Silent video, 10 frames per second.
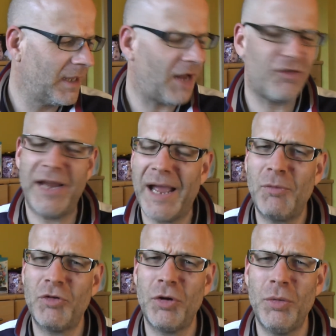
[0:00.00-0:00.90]
Actually,
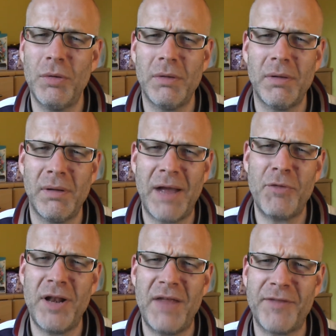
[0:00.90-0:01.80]
how do
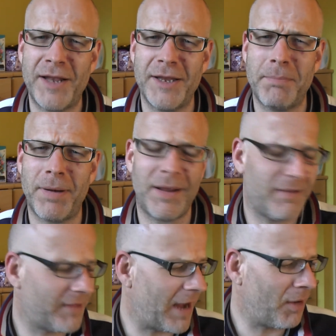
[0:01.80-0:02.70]
left-handed
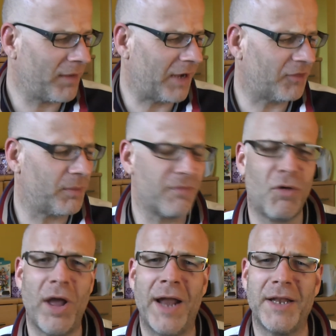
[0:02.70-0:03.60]
players get on actually with
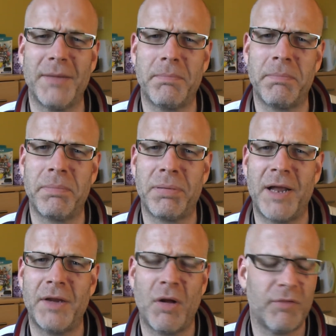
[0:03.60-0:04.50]
right-handed
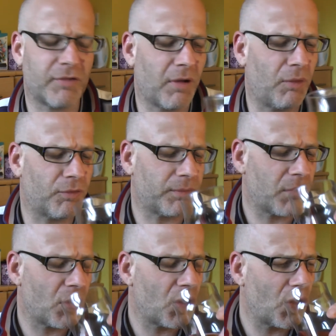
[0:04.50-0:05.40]
play consoles?
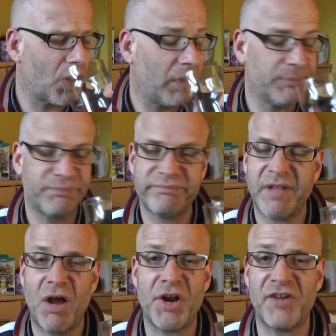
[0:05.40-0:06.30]

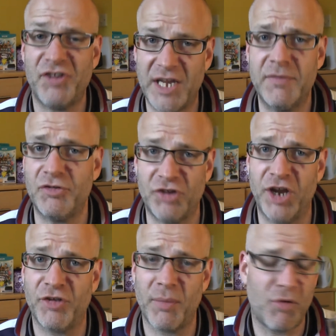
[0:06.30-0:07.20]
I don't actually give a shit
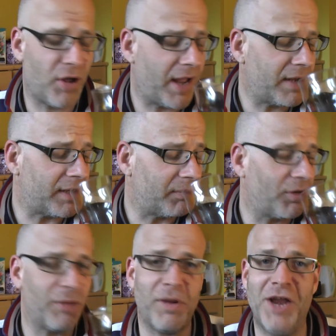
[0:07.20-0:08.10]
because I'm right-handed,
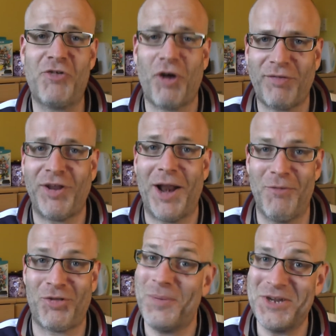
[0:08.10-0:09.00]
but it'd be interesting how
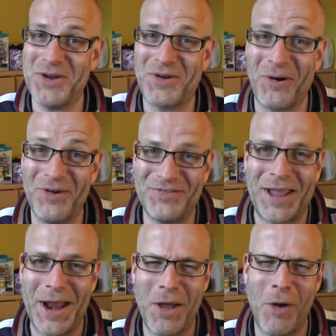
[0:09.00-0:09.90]
some of you guys
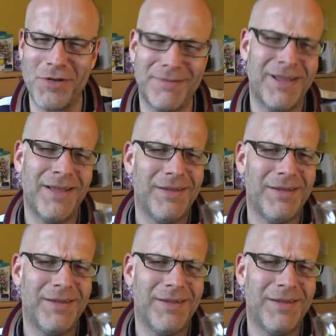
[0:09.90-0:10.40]
get on.